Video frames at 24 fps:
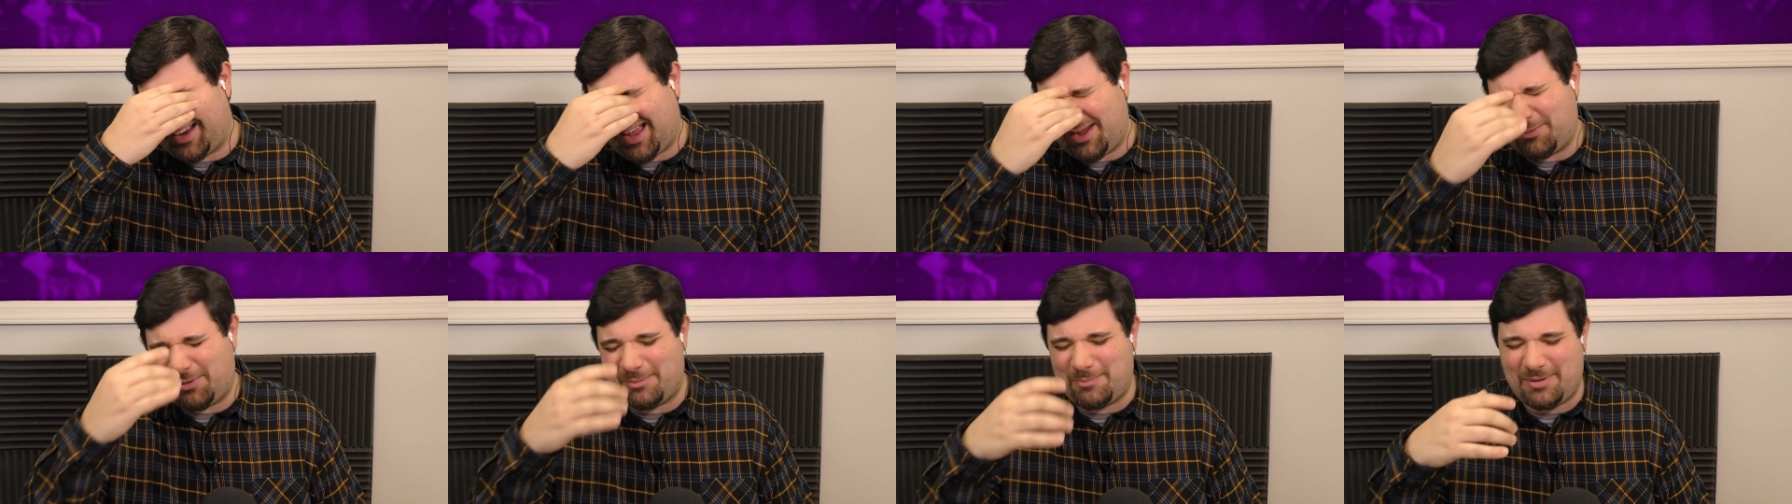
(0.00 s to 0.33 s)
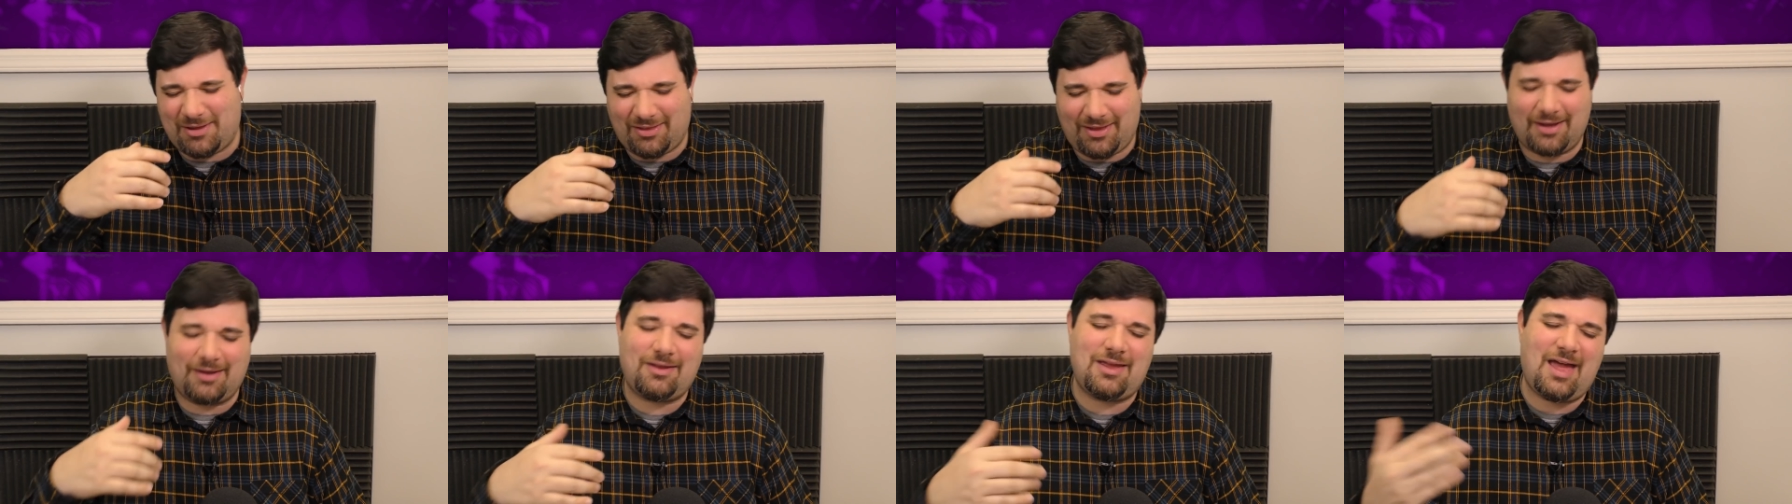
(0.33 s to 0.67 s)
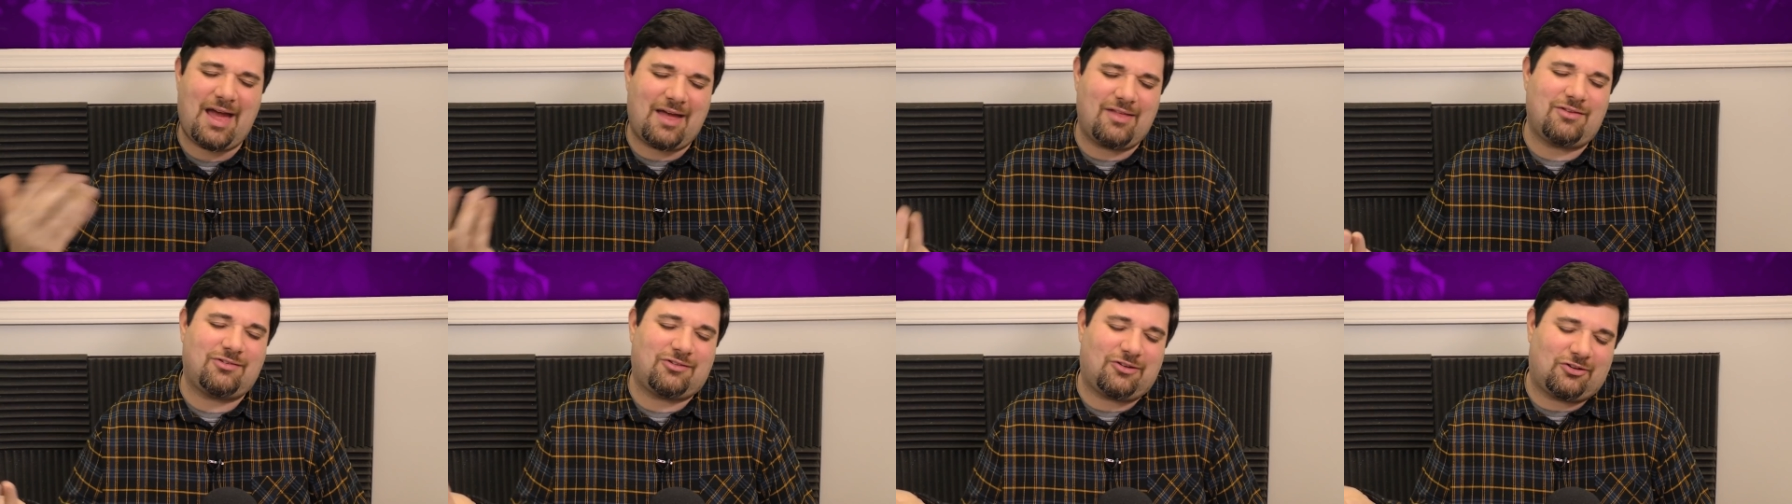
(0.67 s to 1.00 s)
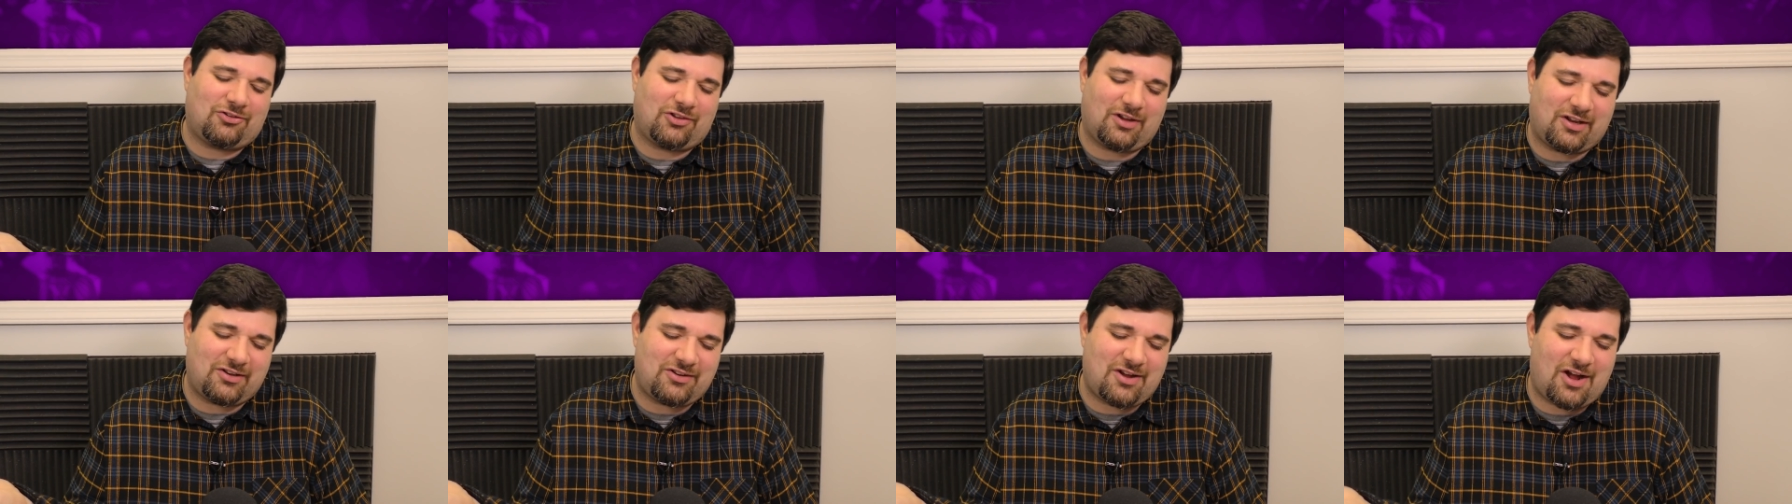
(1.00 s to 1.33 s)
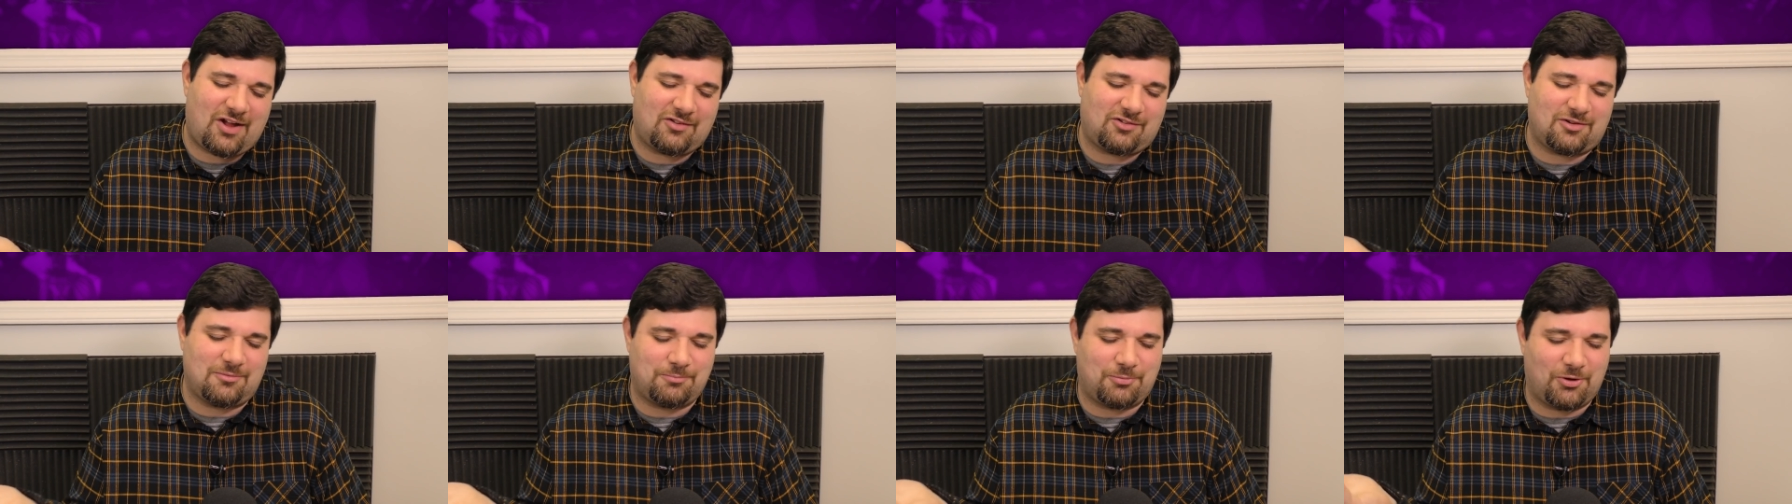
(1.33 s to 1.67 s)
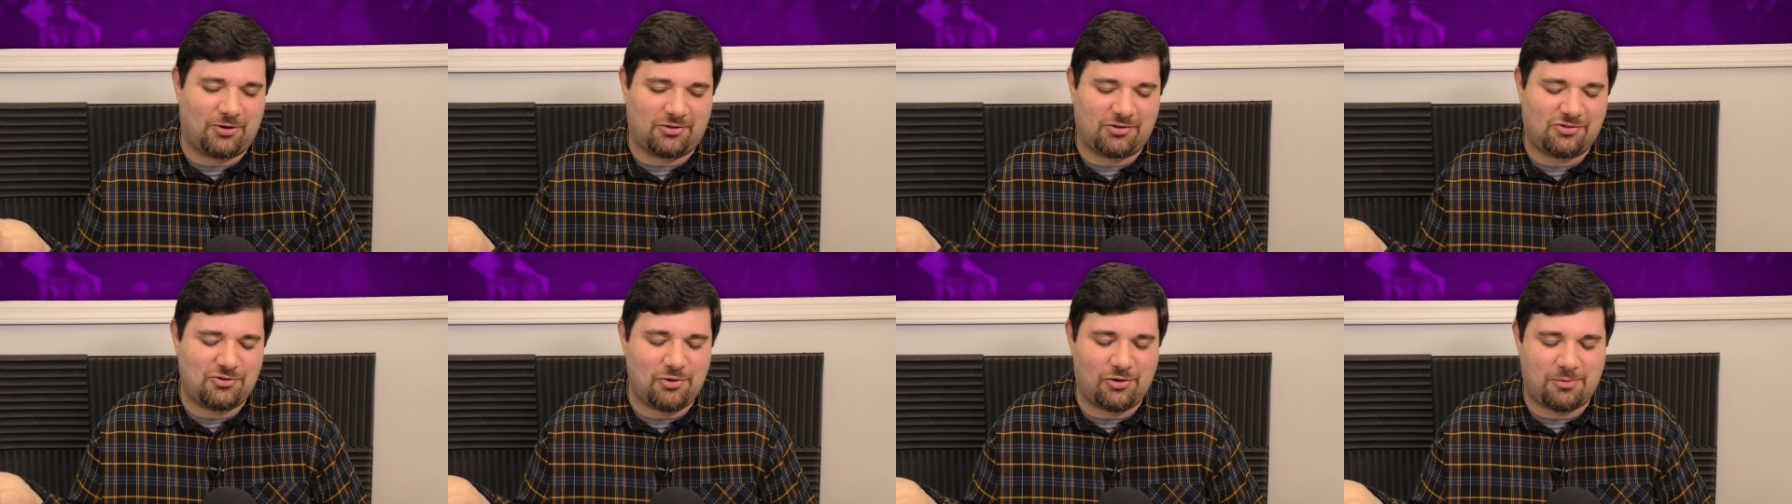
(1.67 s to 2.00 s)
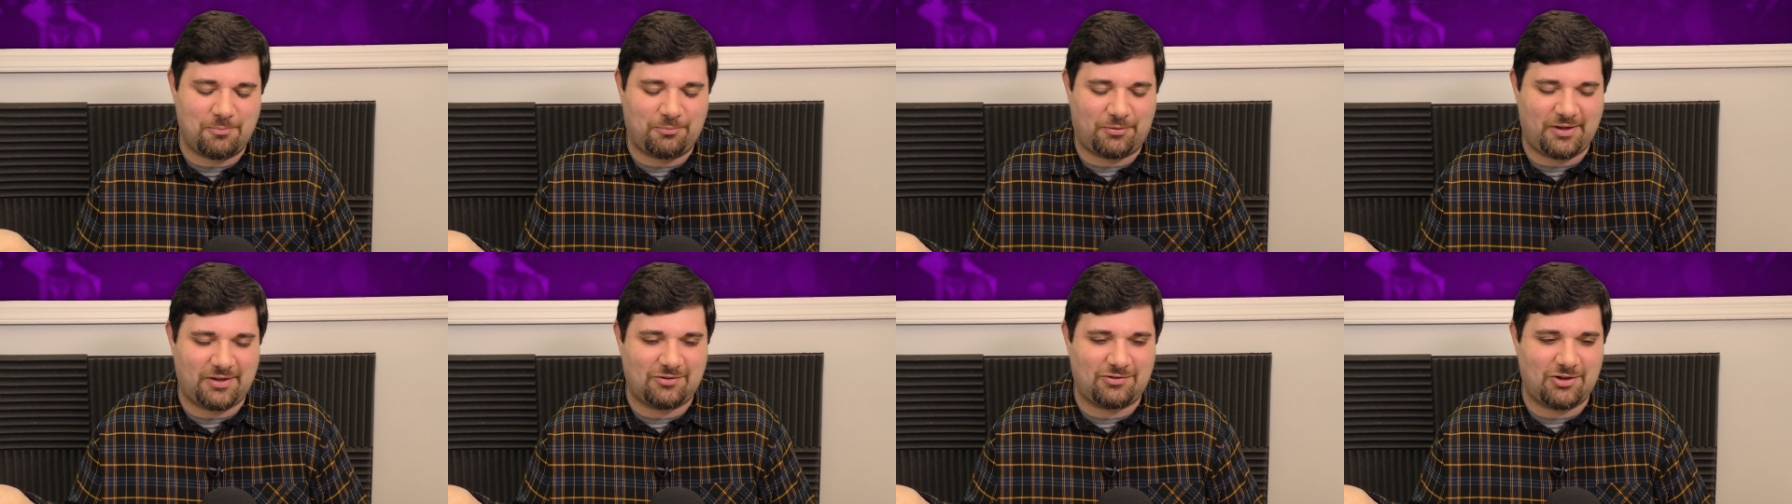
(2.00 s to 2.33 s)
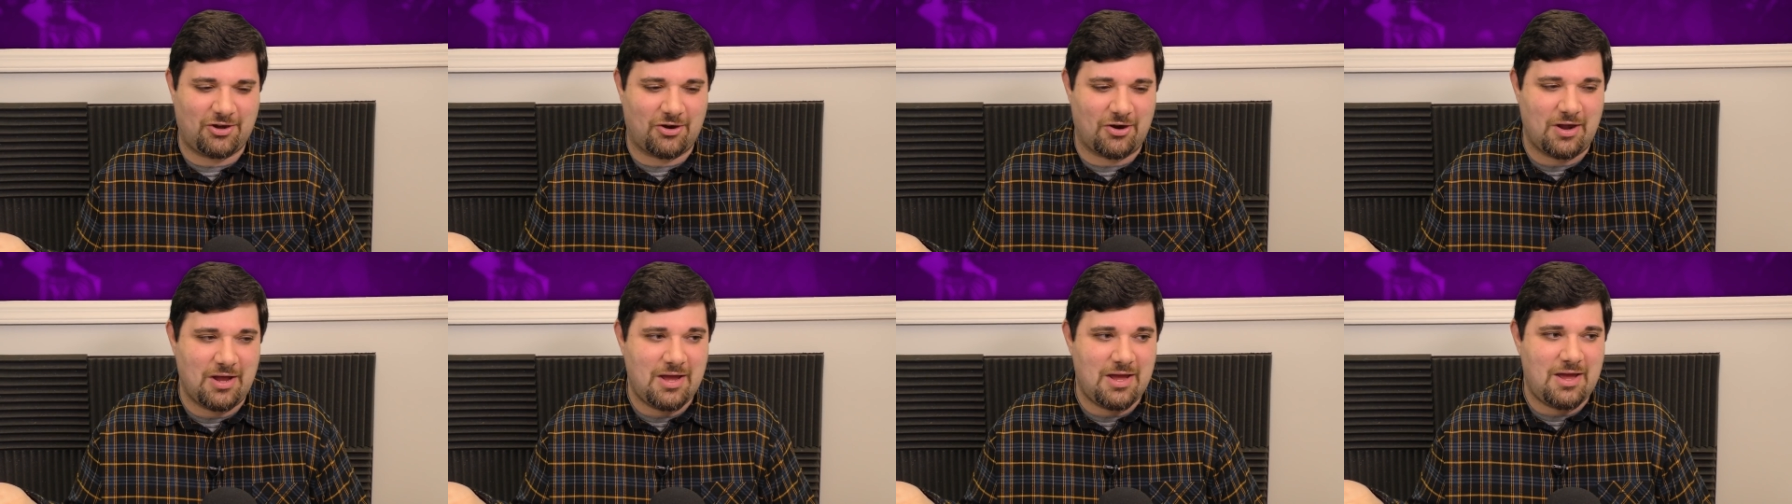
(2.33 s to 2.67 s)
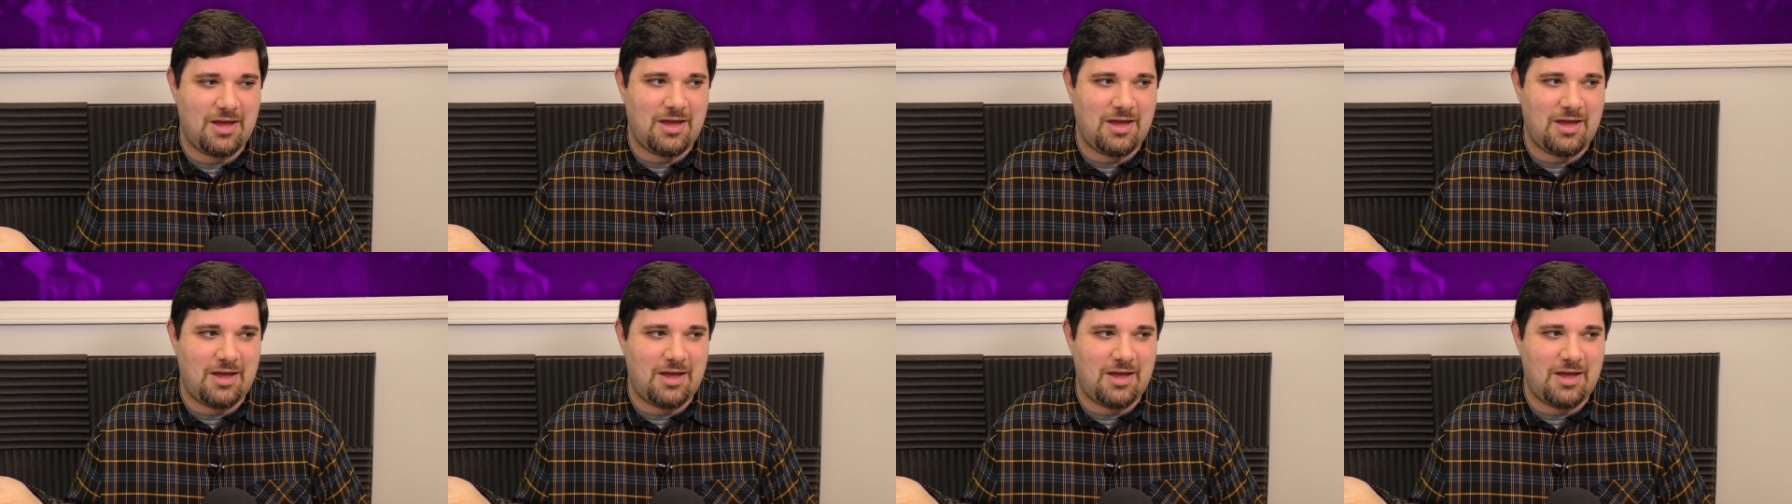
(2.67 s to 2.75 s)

I would be like, yeah, this looks like a Dodson book. There's no complaints here.